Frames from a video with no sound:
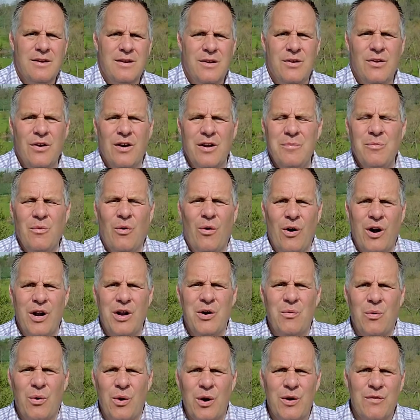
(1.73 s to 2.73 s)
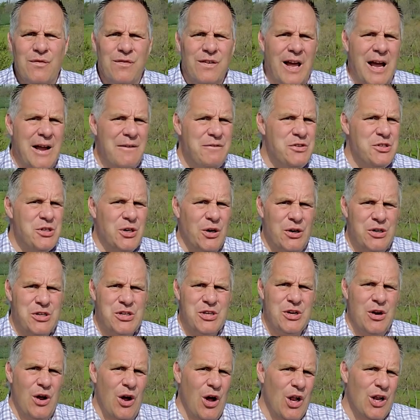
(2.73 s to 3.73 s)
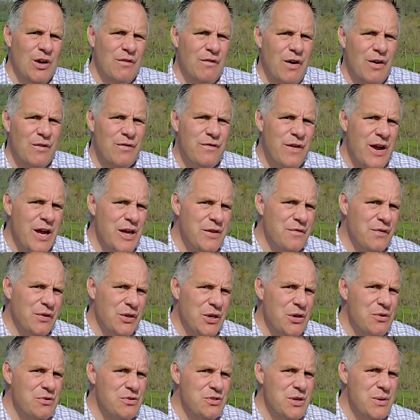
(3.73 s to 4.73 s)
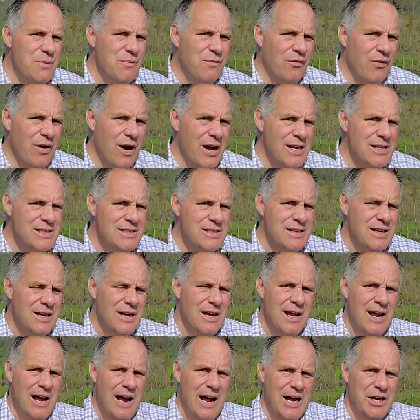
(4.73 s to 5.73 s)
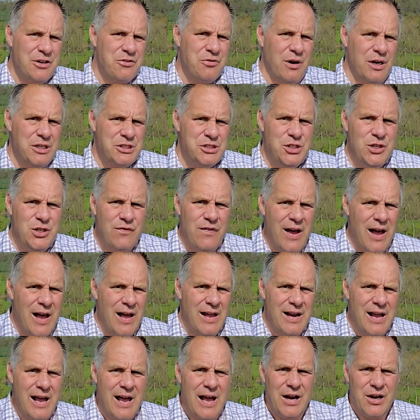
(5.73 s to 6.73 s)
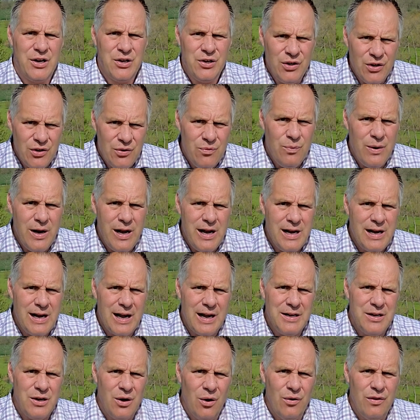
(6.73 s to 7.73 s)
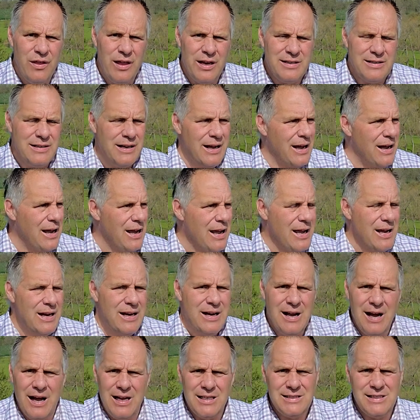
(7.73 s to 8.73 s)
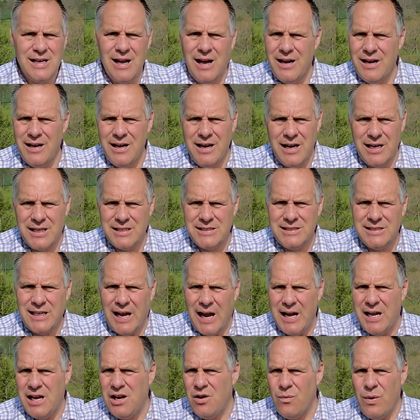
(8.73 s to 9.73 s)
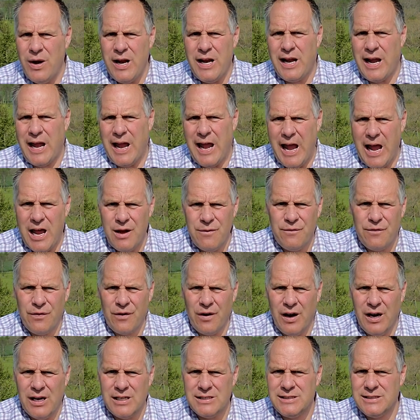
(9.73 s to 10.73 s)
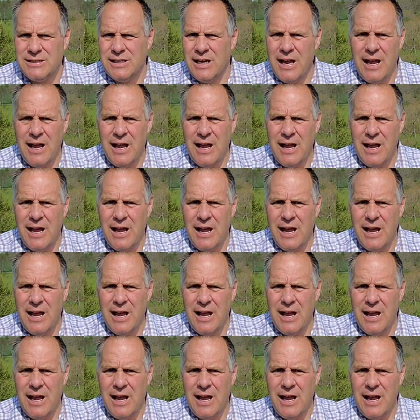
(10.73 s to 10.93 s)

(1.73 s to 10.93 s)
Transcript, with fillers: Good morning, Word of Life Church, and all of our faithful YouTube friends. I trust you've had a good week. I know that uh, God's got an exciting week ahead for us.